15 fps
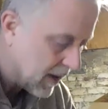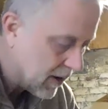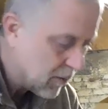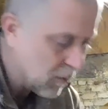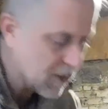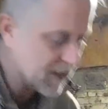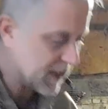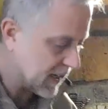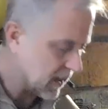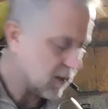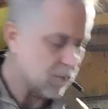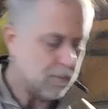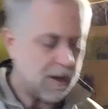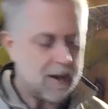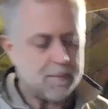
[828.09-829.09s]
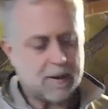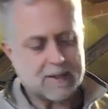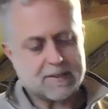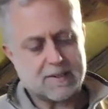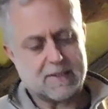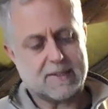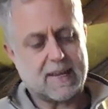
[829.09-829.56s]
once again, compare back
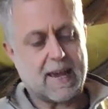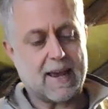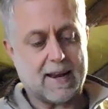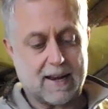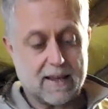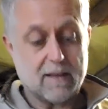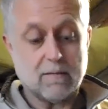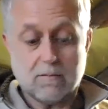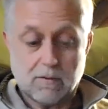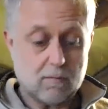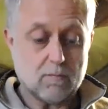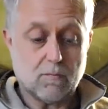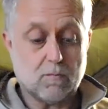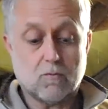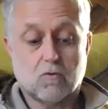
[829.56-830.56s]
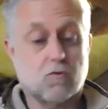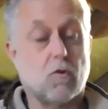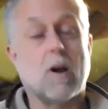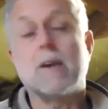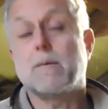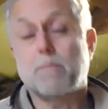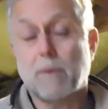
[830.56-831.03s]
to the Stanley.
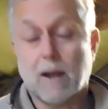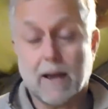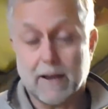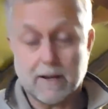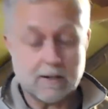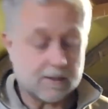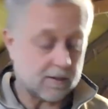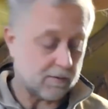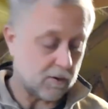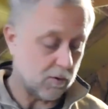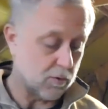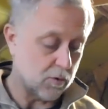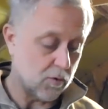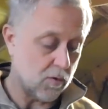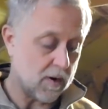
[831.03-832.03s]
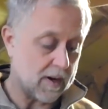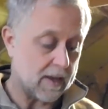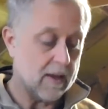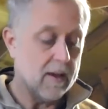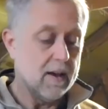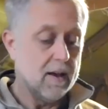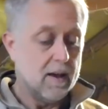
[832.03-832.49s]
Great plane, as I've told you already.
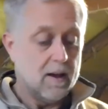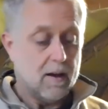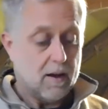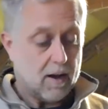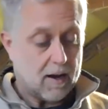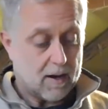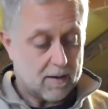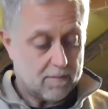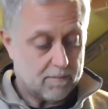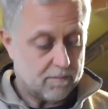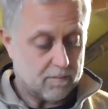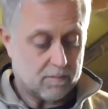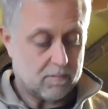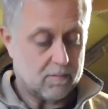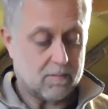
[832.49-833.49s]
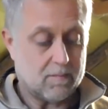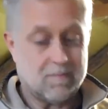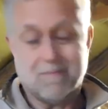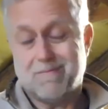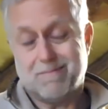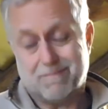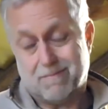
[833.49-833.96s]

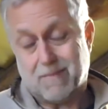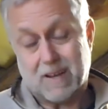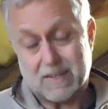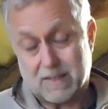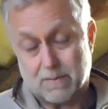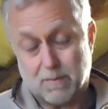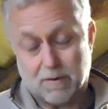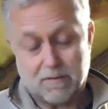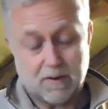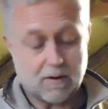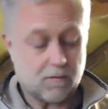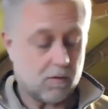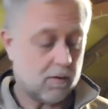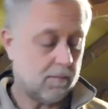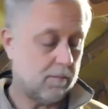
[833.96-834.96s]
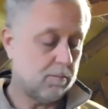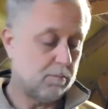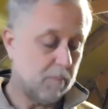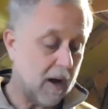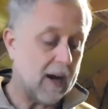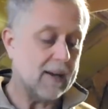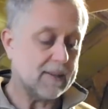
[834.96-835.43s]
Actually, my favourite.
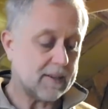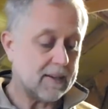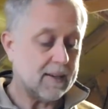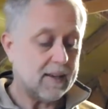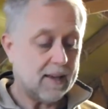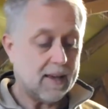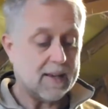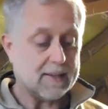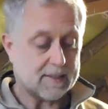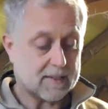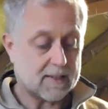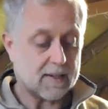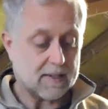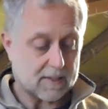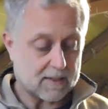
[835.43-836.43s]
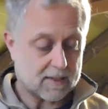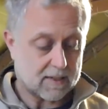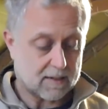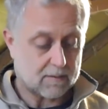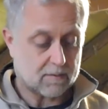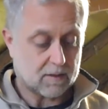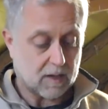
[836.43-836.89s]
But
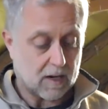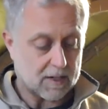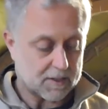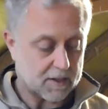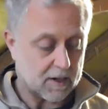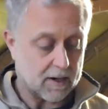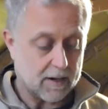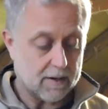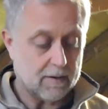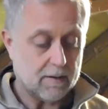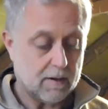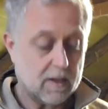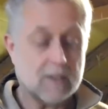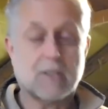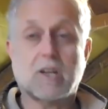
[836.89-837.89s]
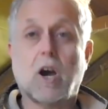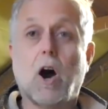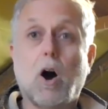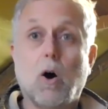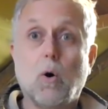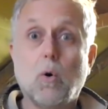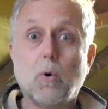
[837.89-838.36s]
it's cast iron. It's
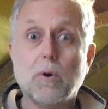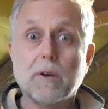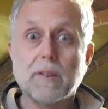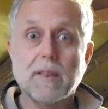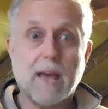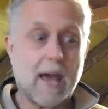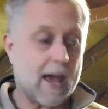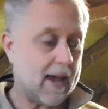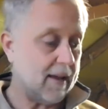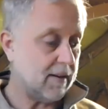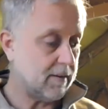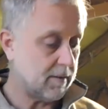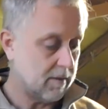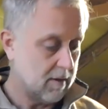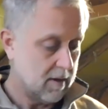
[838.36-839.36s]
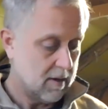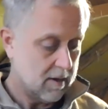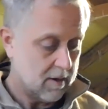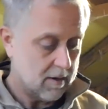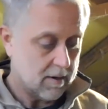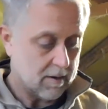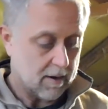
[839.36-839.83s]
cold in the hand.
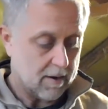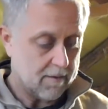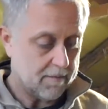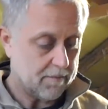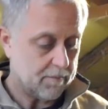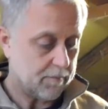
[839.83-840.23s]
You know,